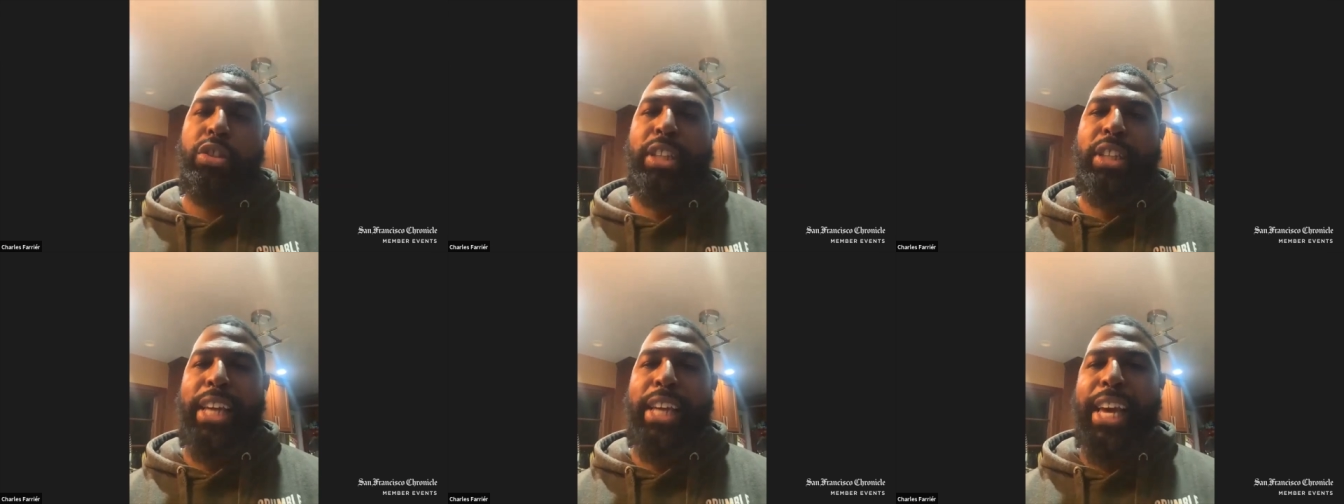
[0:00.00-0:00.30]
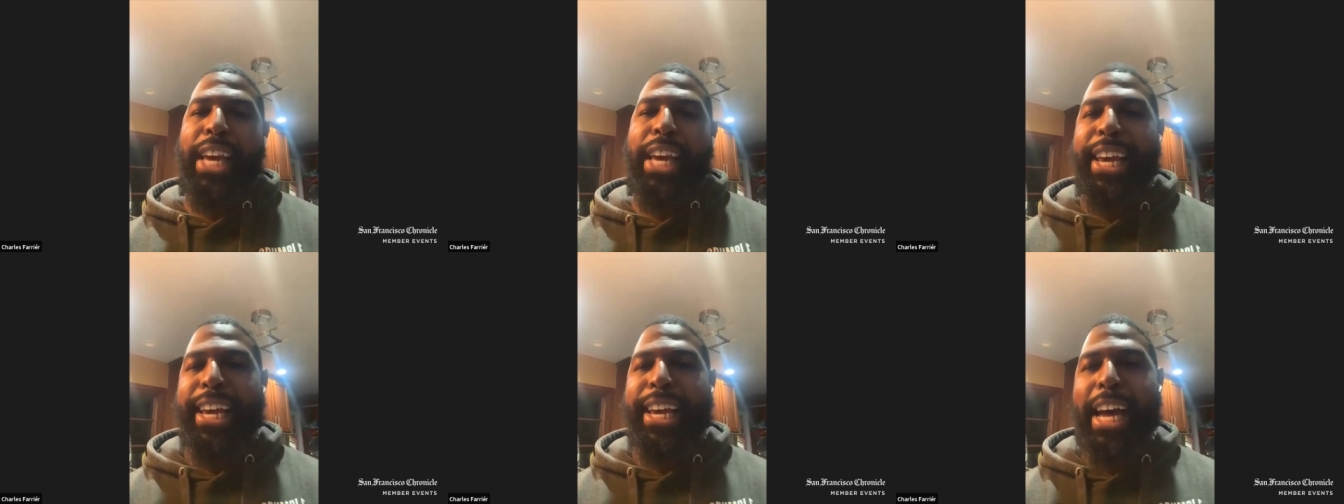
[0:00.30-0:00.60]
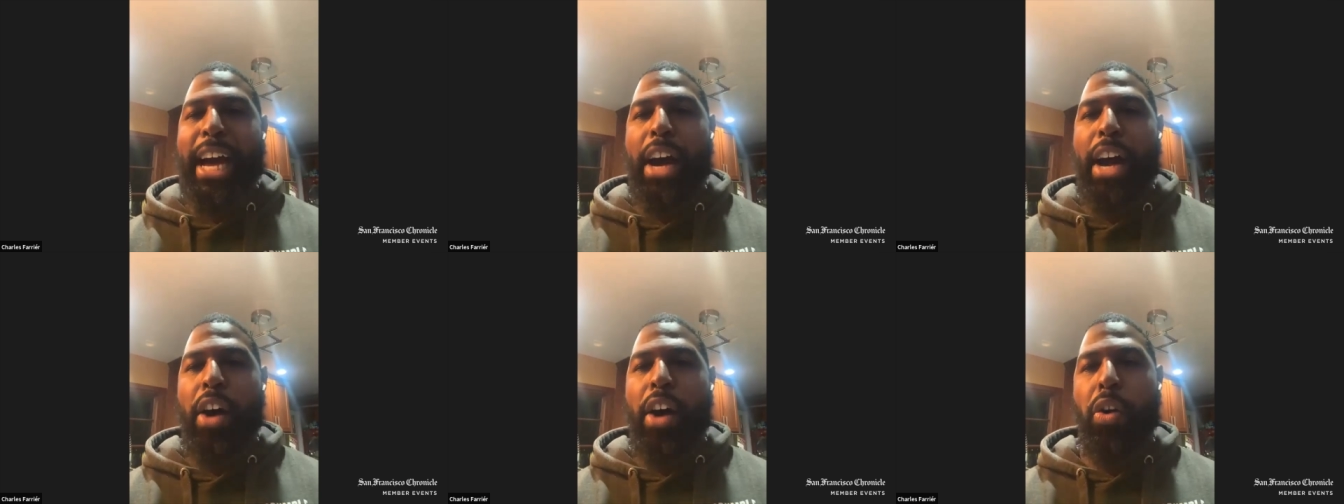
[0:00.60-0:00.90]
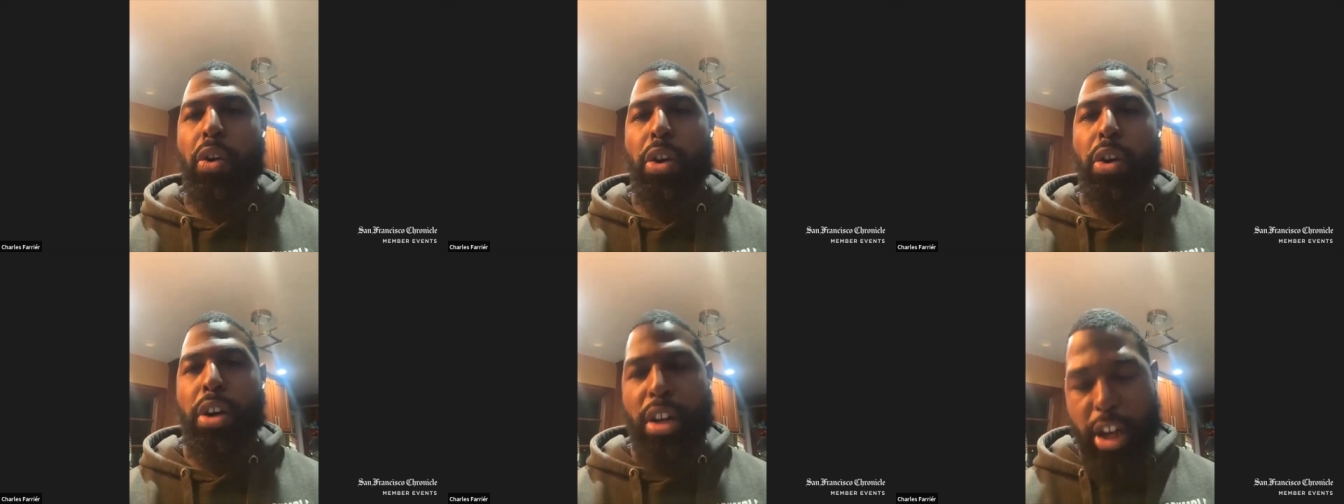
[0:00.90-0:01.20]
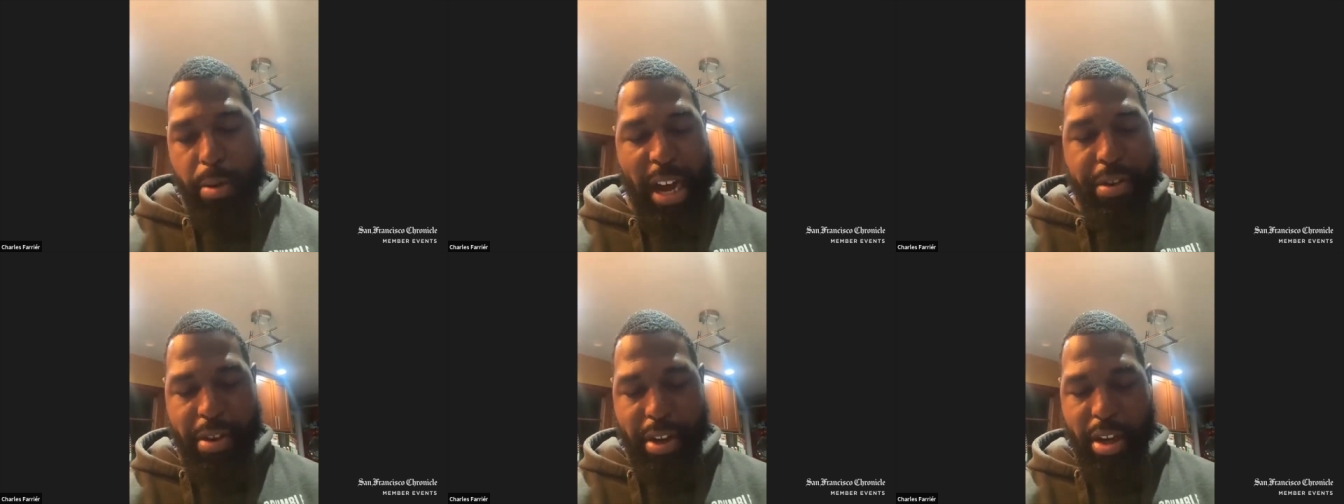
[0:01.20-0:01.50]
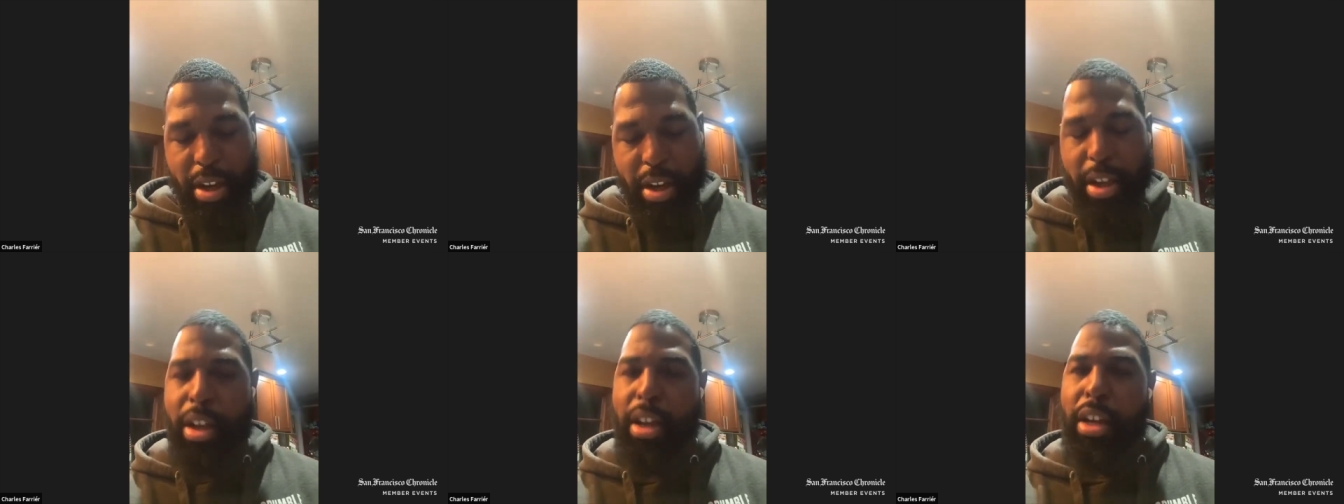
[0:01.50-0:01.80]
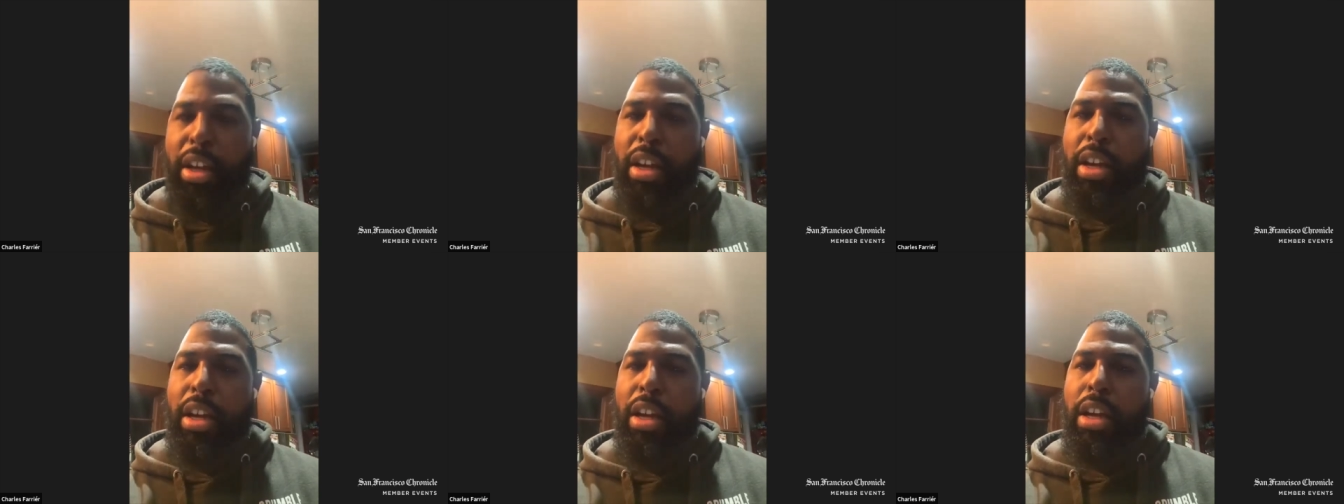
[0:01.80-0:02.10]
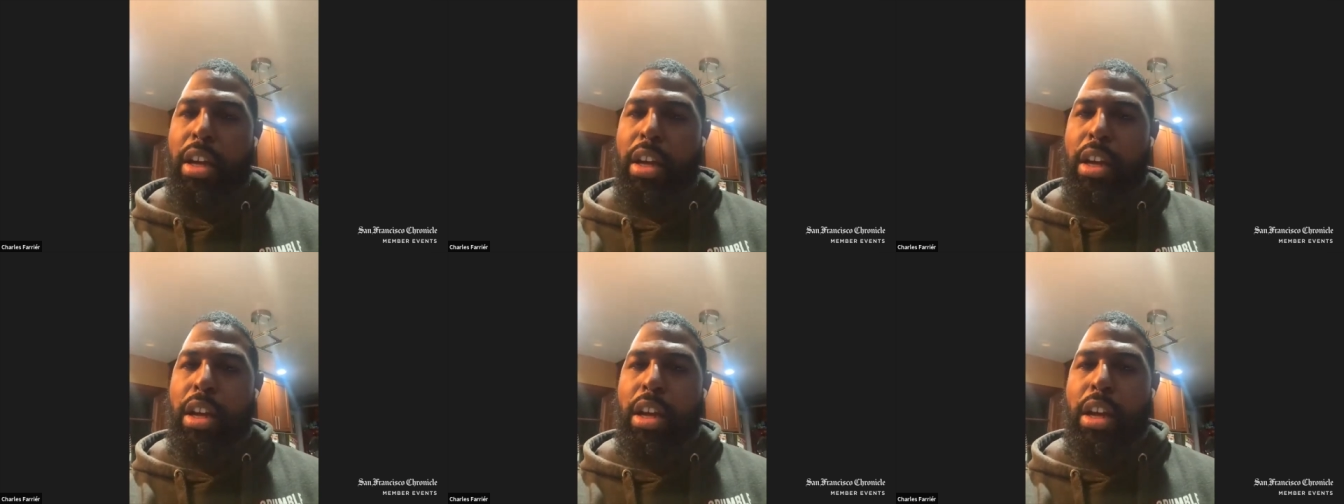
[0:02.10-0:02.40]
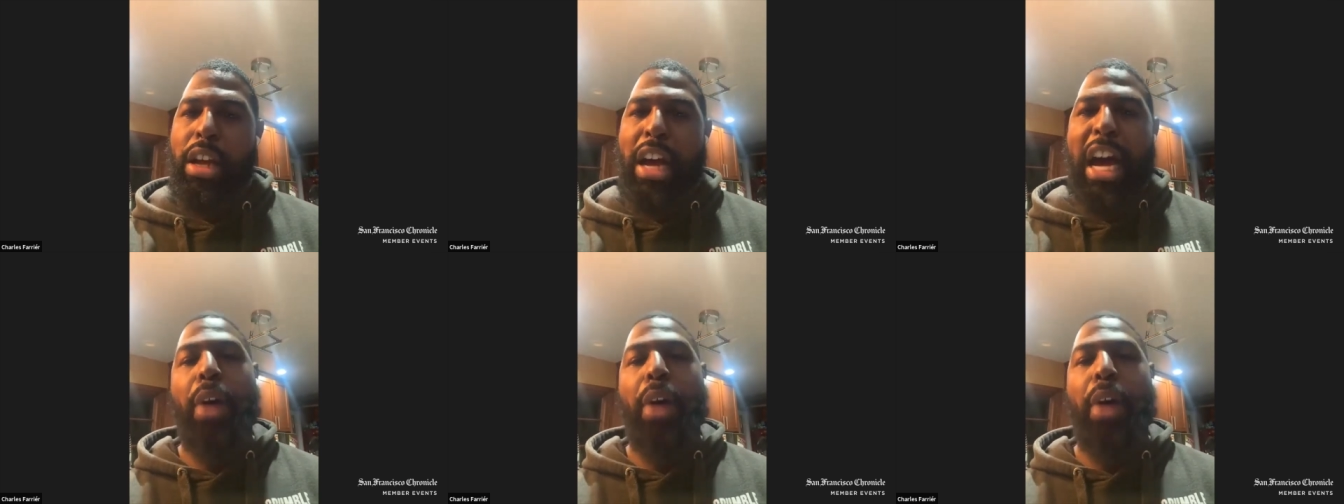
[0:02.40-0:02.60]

Long as you take out, um, I would say,